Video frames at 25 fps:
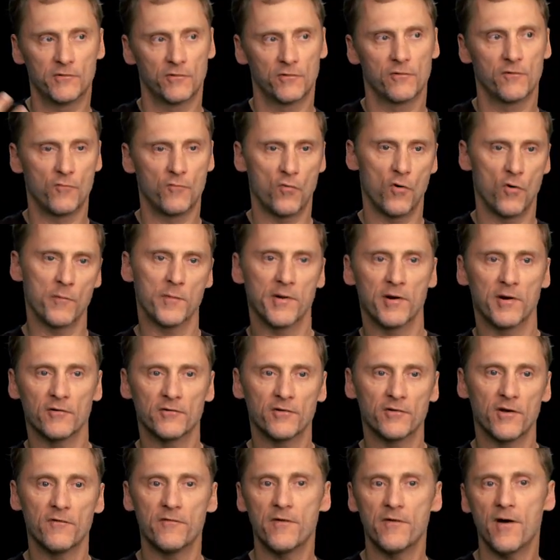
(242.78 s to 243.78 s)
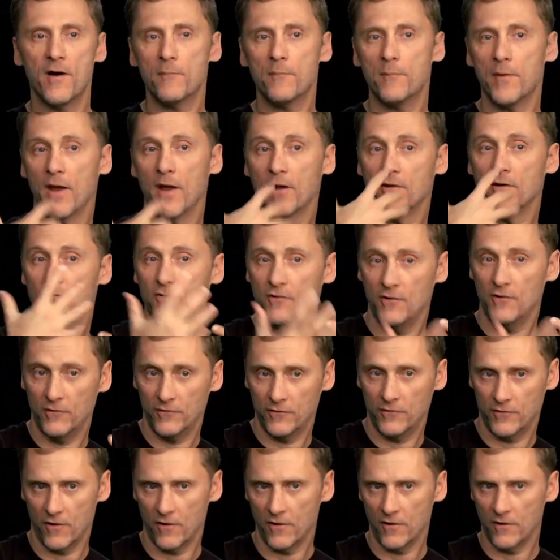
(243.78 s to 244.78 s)
sort of warming herself up, and she
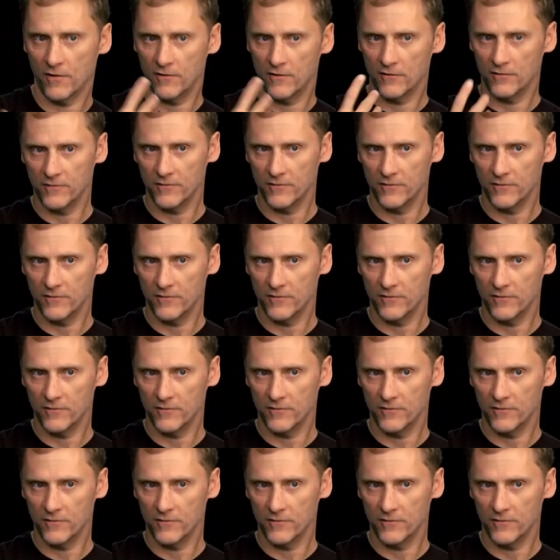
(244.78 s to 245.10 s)
started to